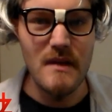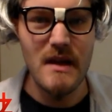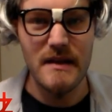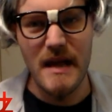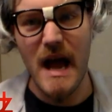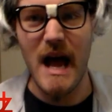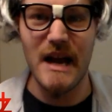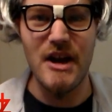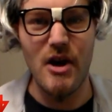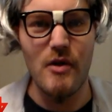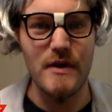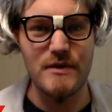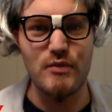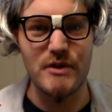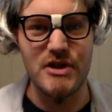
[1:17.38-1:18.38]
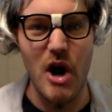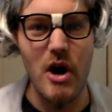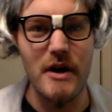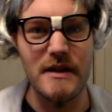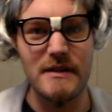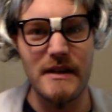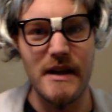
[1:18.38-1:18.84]
Yeah, I know, it's
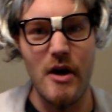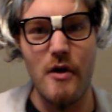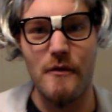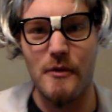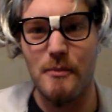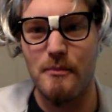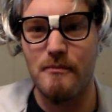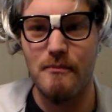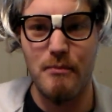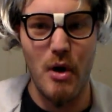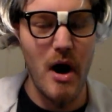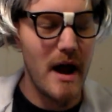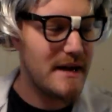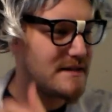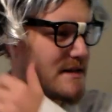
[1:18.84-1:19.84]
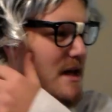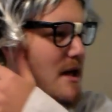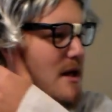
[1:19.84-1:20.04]
retardedly overpriced,